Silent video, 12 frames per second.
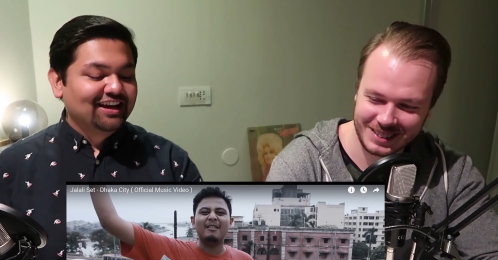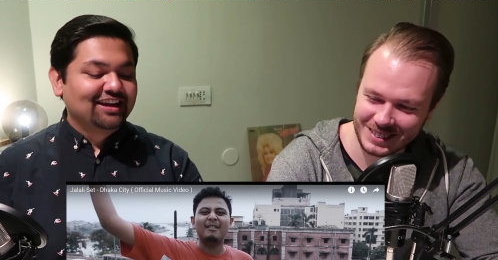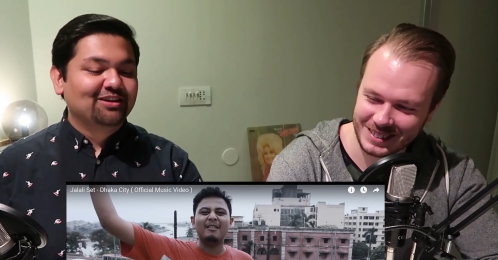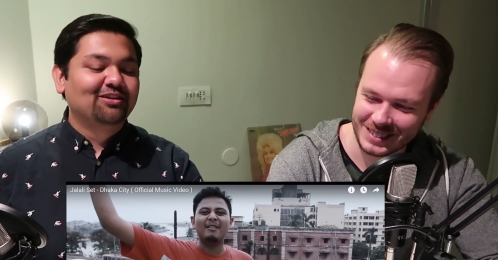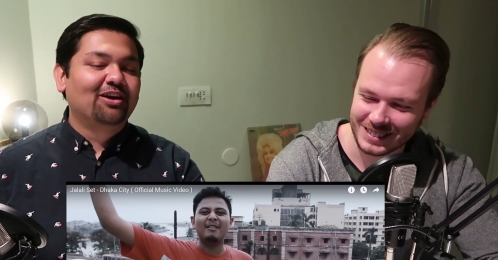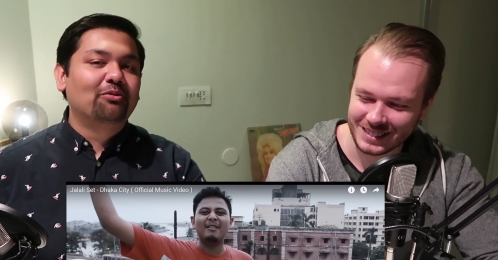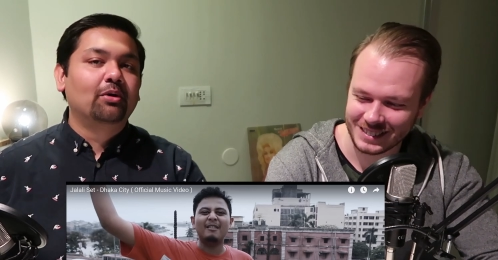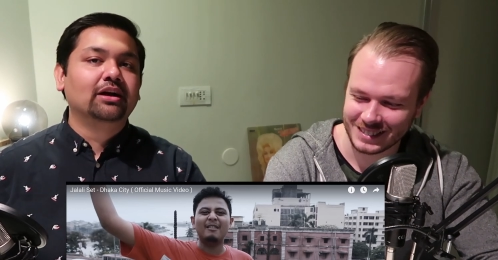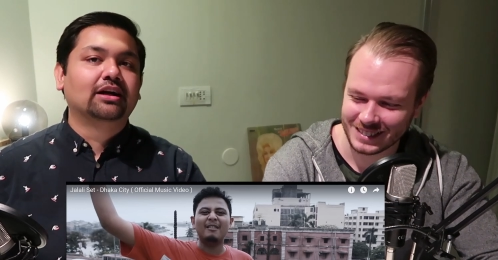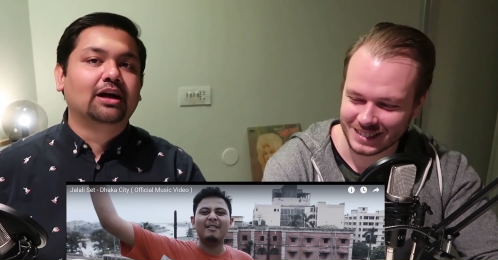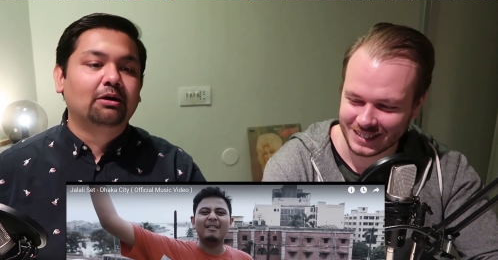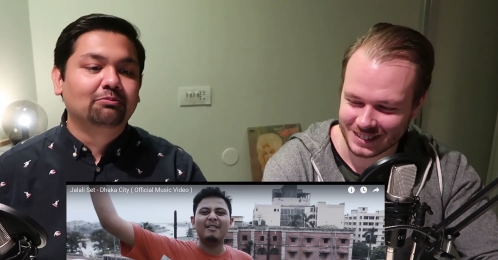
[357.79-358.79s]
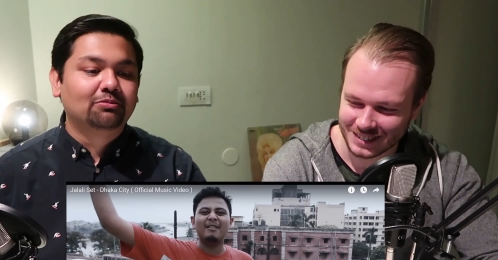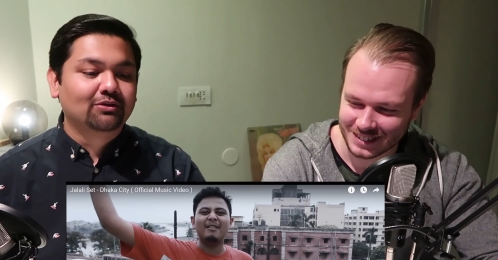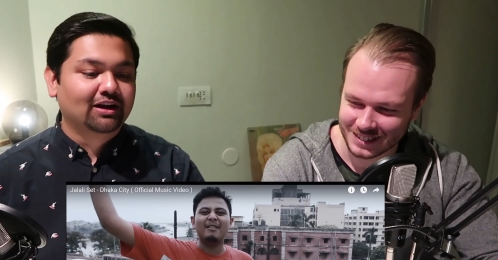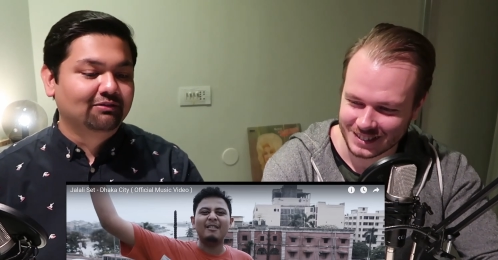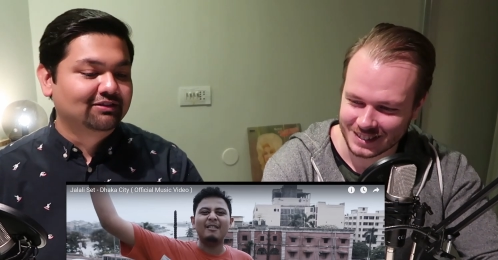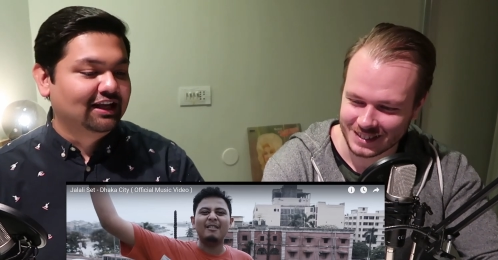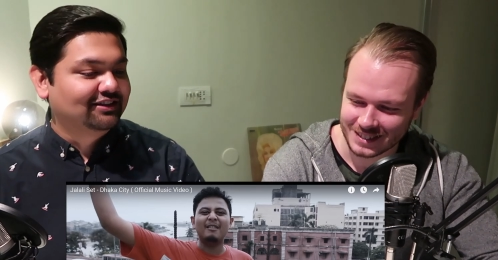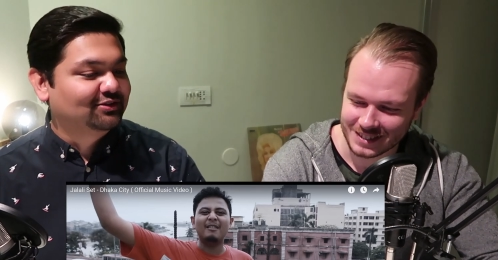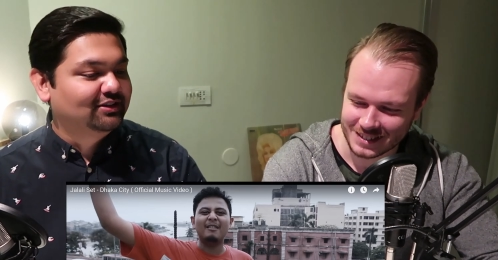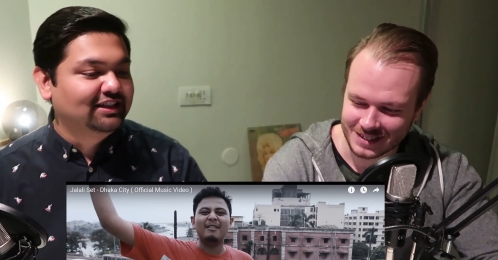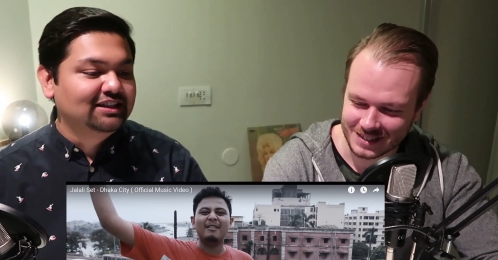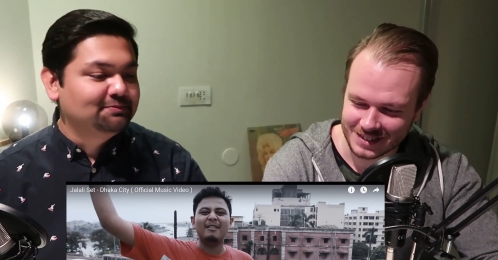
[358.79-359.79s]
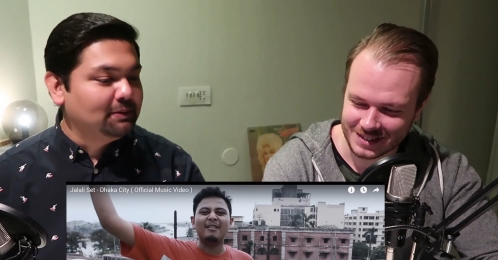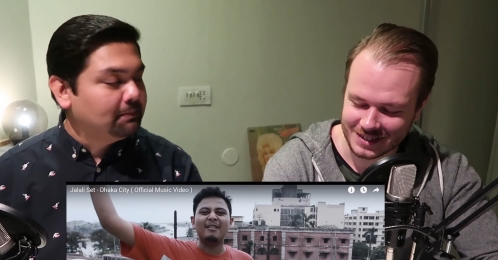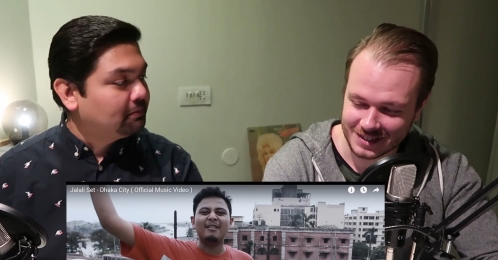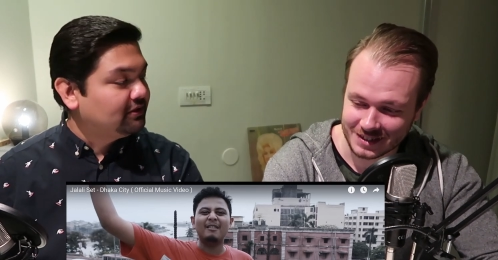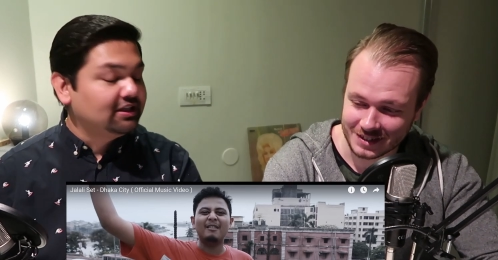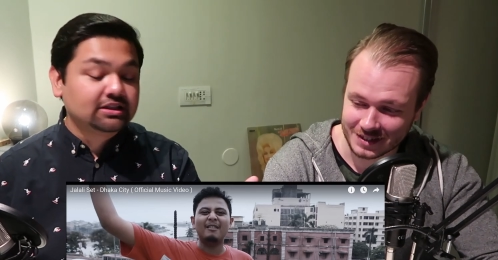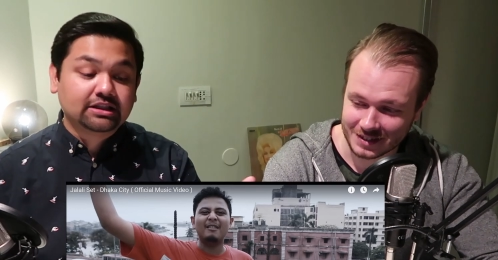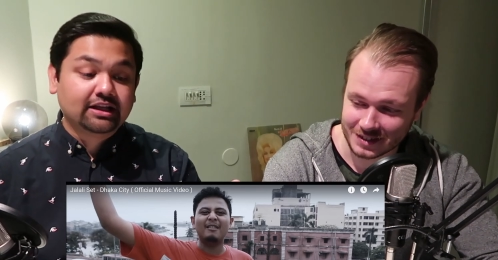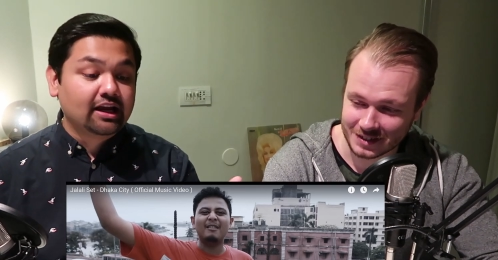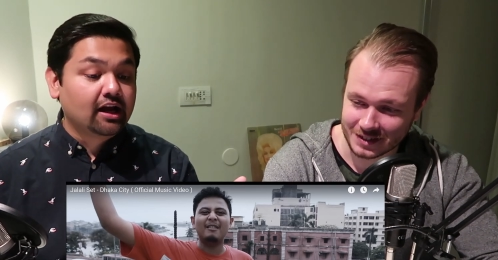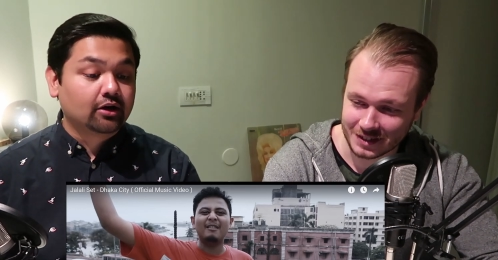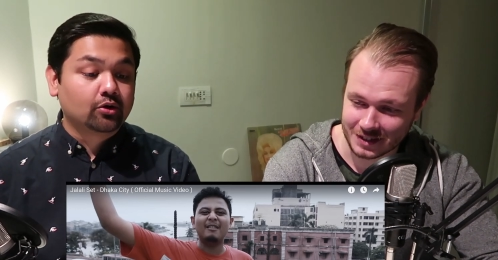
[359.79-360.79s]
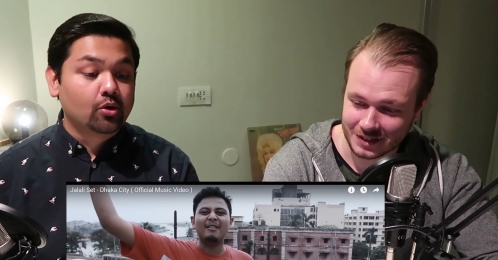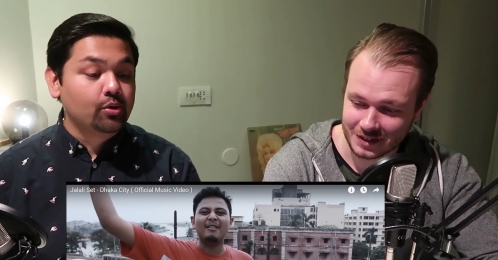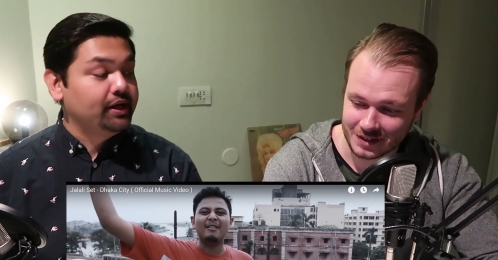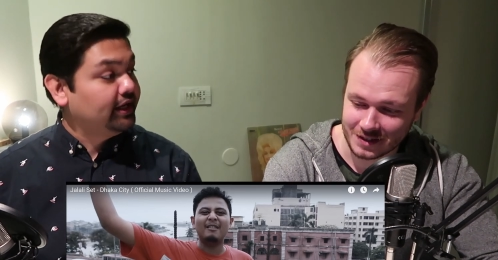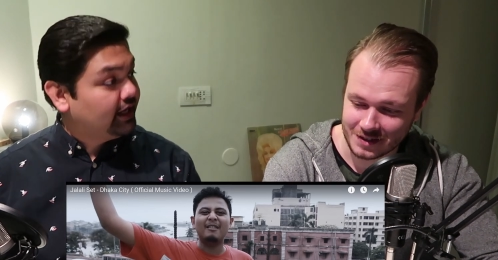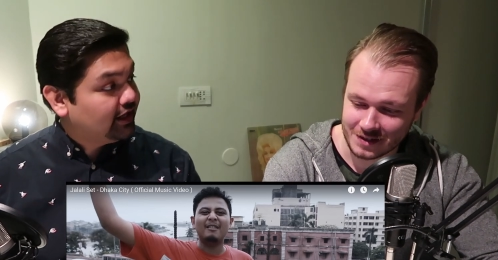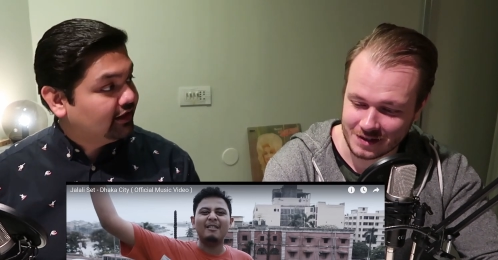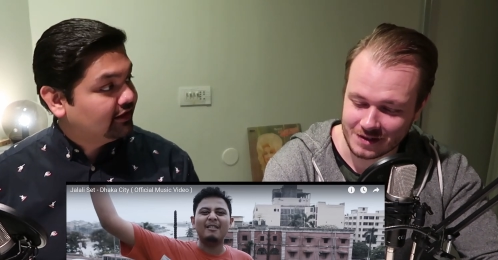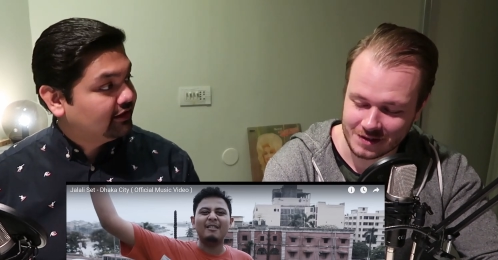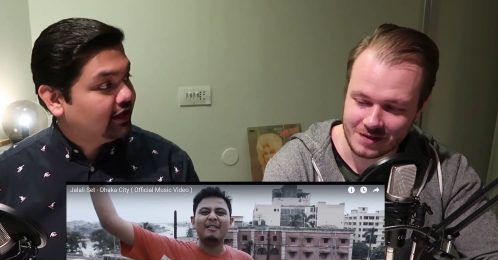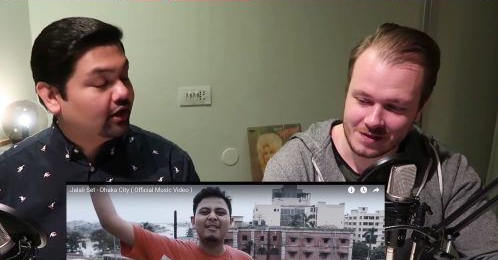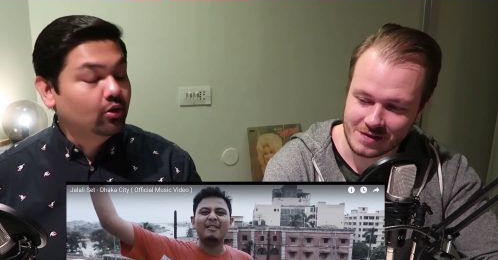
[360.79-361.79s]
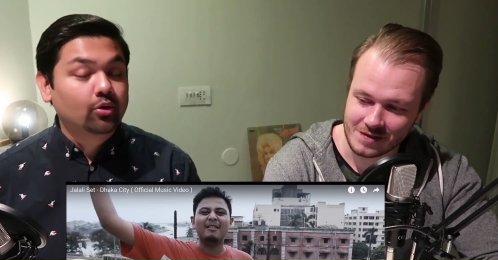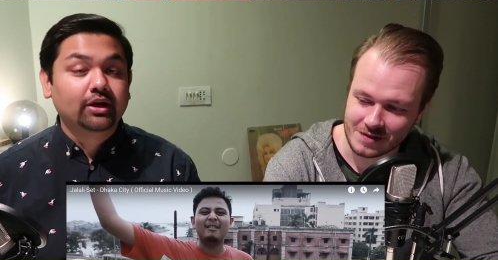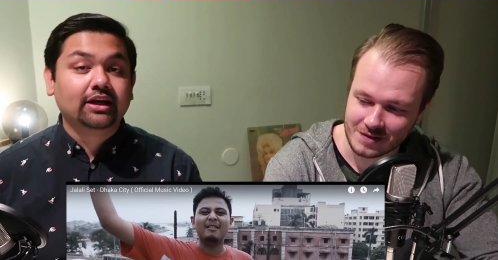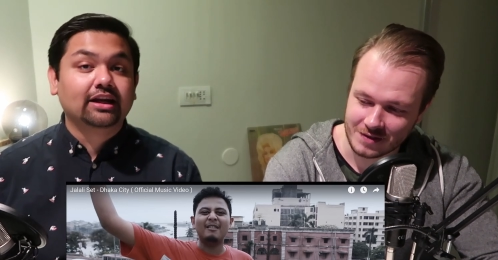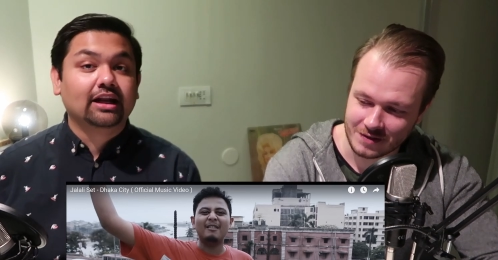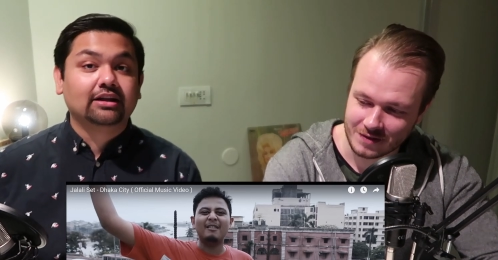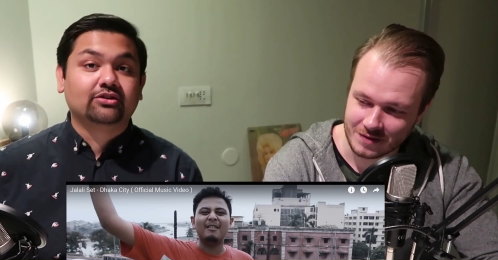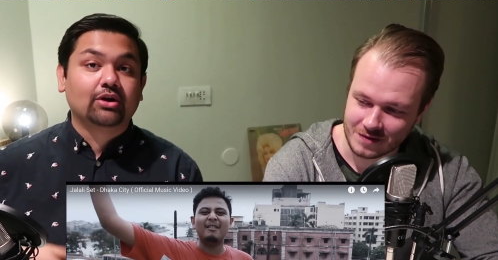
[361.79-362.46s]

Speaker 1: you lot want to come pull up? Like so these people, they are going in. They're going in and